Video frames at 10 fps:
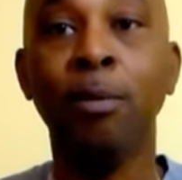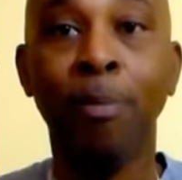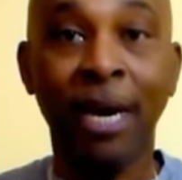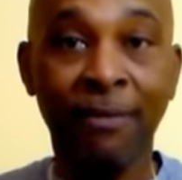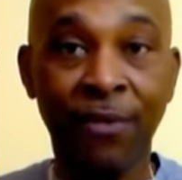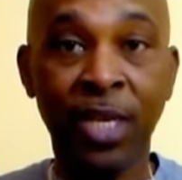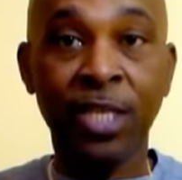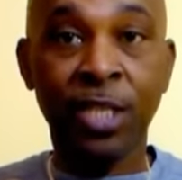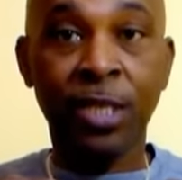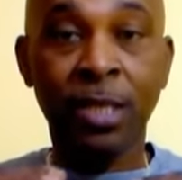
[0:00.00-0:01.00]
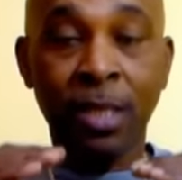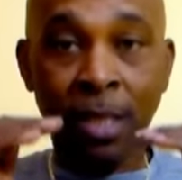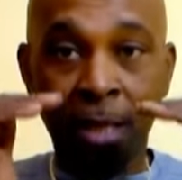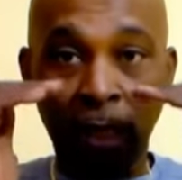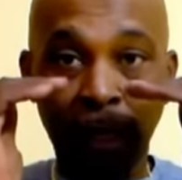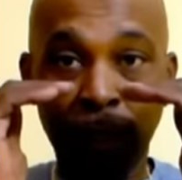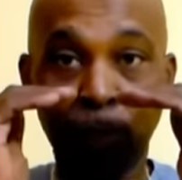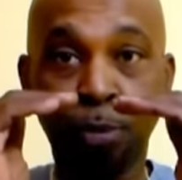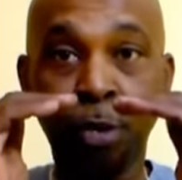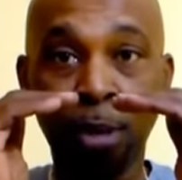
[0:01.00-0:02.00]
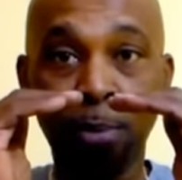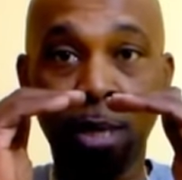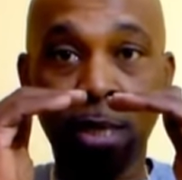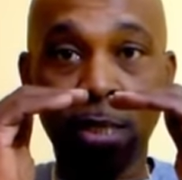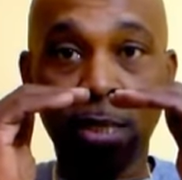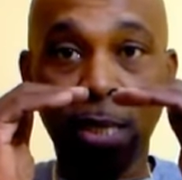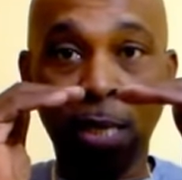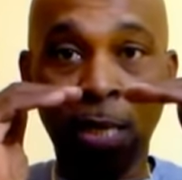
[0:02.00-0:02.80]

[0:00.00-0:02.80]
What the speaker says: my vision is pretty much